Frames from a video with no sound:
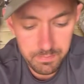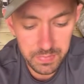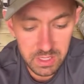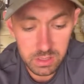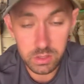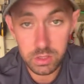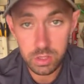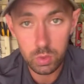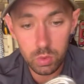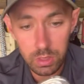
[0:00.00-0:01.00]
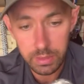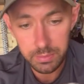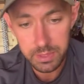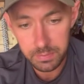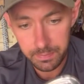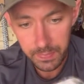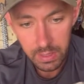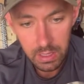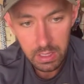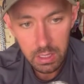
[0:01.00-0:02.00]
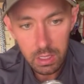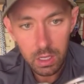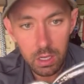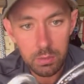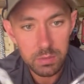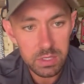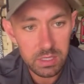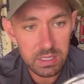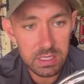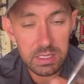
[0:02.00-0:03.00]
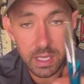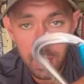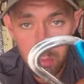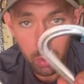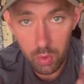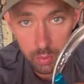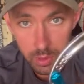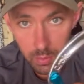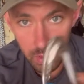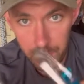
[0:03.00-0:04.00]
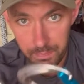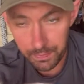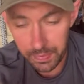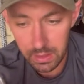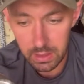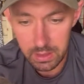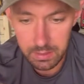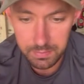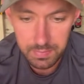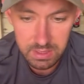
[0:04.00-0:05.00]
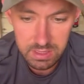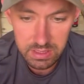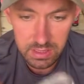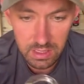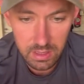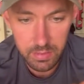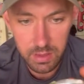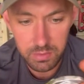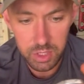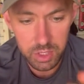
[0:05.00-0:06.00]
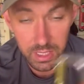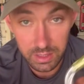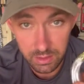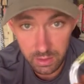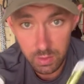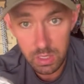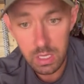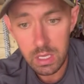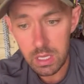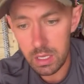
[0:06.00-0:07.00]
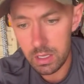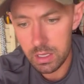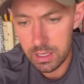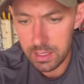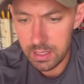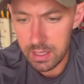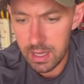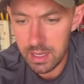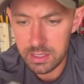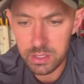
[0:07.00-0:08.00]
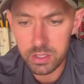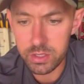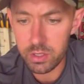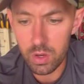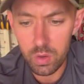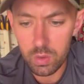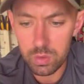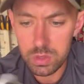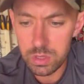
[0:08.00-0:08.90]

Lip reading: these are just tool clips. So this is the Camp Orbit one. This is the DMM Shadow. And then that is just an old,